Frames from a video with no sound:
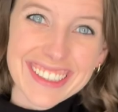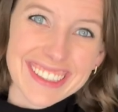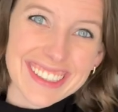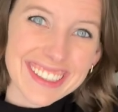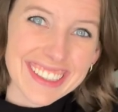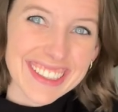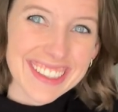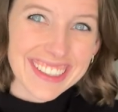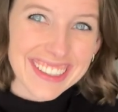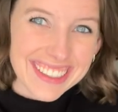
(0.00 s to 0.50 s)
I
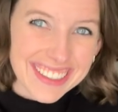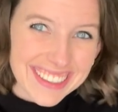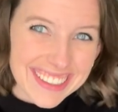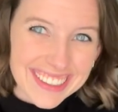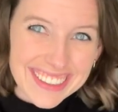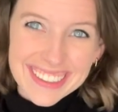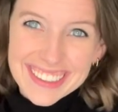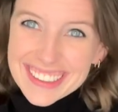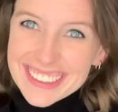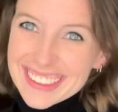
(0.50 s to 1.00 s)
paired the
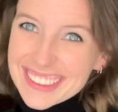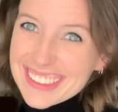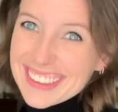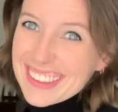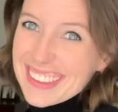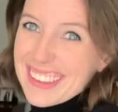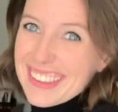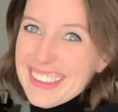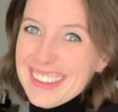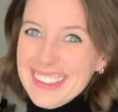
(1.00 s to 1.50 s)
same
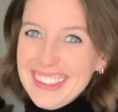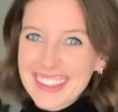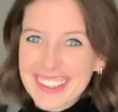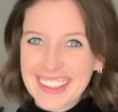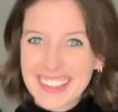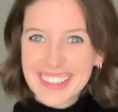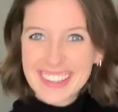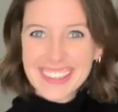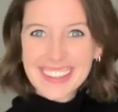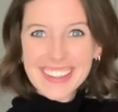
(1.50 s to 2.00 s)
sweater with a
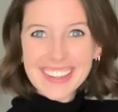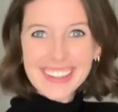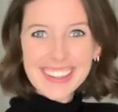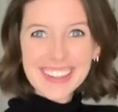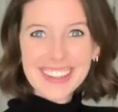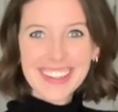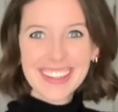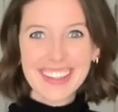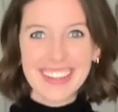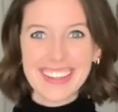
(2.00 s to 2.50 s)
midi dress
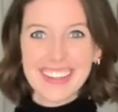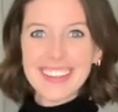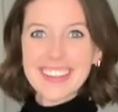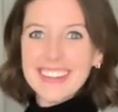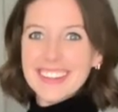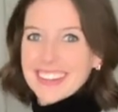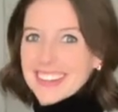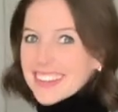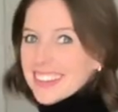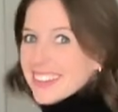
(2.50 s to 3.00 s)
from
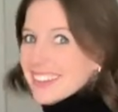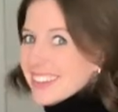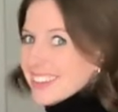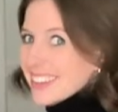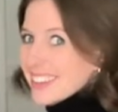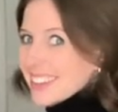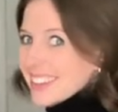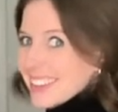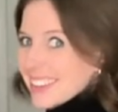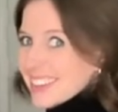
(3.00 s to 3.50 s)
Old
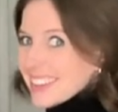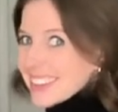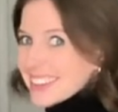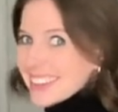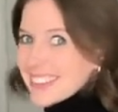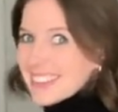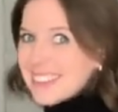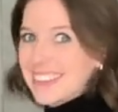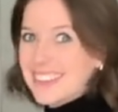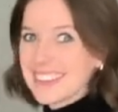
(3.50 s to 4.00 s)
Navy.
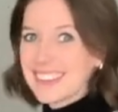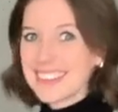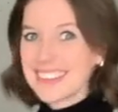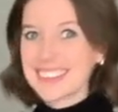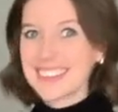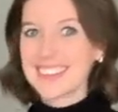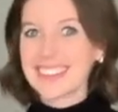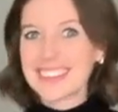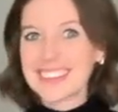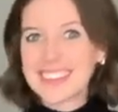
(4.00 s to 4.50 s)
I layered this
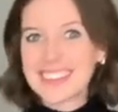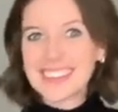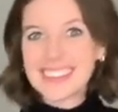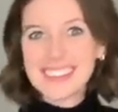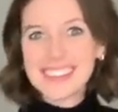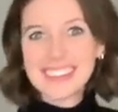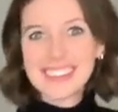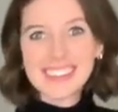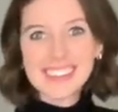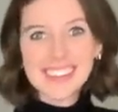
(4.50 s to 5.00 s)
sweater on
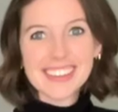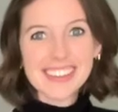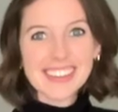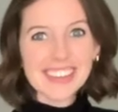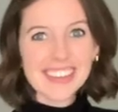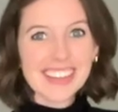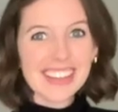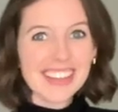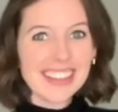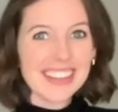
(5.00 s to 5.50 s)
top
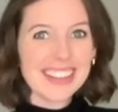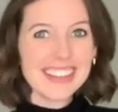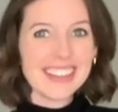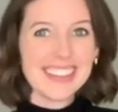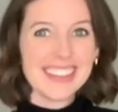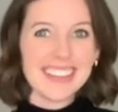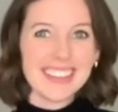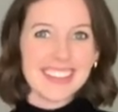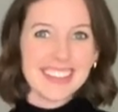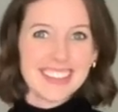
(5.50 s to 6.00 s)
and then
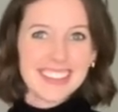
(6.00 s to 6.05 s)
just kind of